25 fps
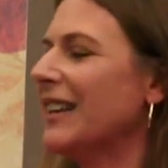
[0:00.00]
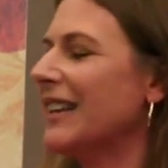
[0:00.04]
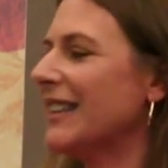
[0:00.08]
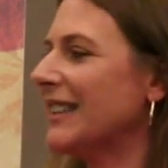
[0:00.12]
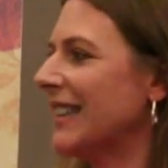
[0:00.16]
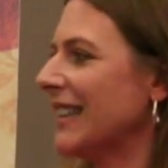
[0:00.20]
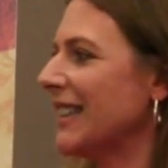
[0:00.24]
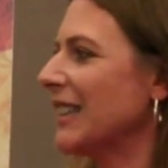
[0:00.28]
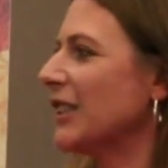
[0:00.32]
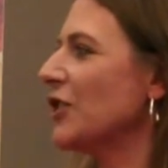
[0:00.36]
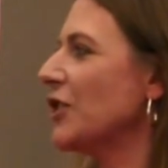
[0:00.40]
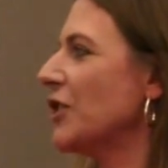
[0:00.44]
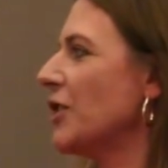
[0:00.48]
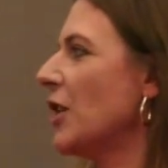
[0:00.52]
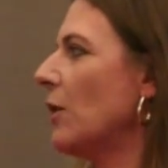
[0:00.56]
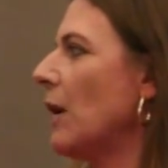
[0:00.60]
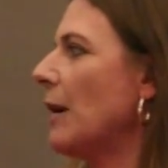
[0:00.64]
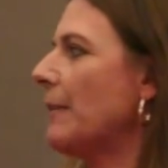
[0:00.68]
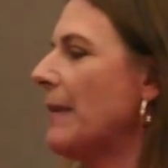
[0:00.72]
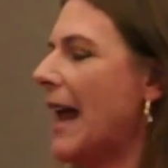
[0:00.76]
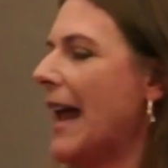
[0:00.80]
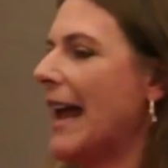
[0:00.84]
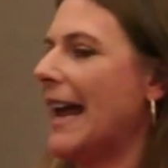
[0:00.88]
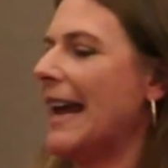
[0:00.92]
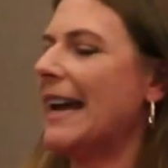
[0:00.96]
These things show
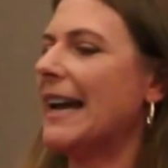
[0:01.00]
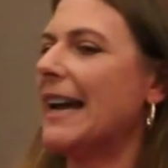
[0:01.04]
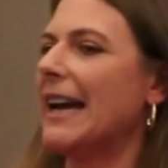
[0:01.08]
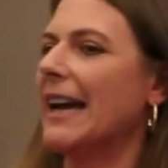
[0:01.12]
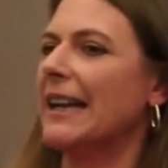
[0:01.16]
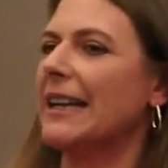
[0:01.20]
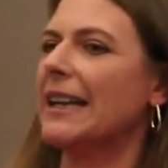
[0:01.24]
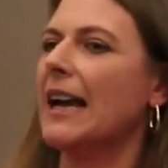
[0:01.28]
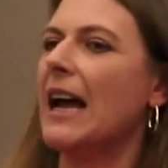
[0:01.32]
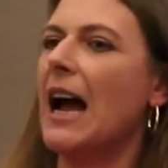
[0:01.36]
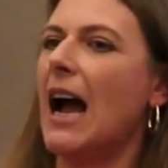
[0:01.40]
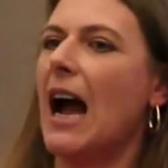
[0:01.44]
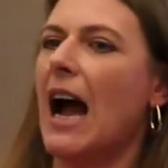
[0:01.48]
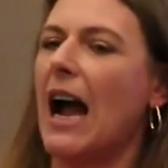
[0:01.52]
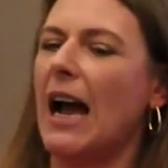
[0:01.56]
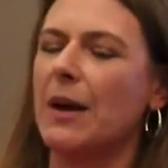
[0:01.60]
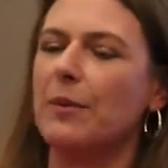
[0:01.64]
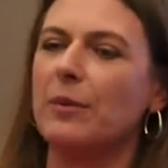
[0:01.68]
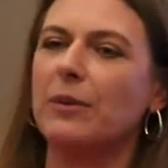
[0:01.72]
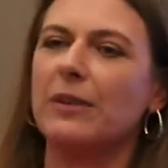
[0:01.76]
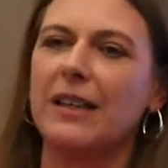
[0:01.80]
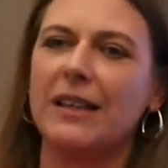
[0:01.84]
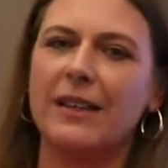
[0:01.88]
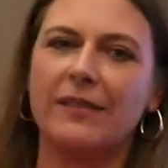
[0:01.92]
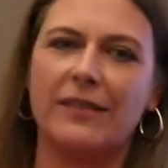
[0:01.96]
up, and I
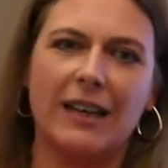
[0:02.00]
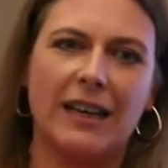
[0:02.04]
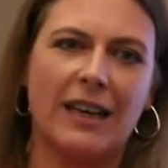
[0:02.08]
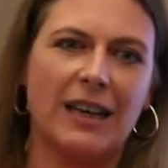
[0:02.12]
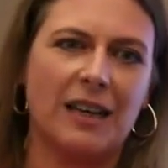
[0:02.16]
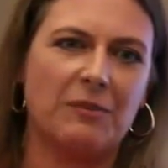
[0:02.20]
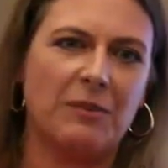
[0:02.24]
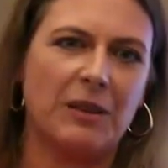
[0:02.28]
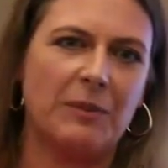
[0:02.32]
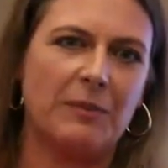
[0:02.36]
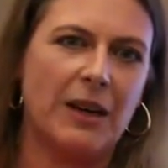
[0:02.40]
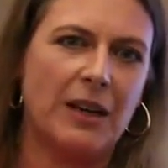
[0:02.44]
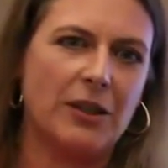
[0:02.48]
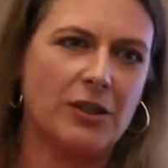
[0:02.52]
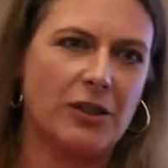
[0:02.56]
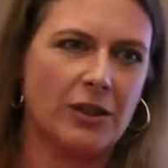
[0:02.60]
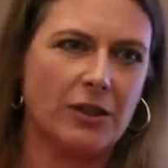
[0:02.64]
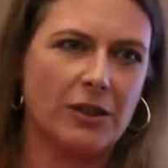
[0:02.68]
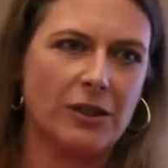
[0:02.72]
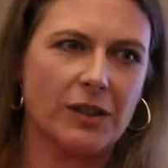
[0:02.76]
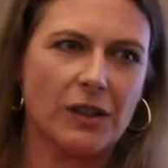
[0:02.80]
believe they can be measured.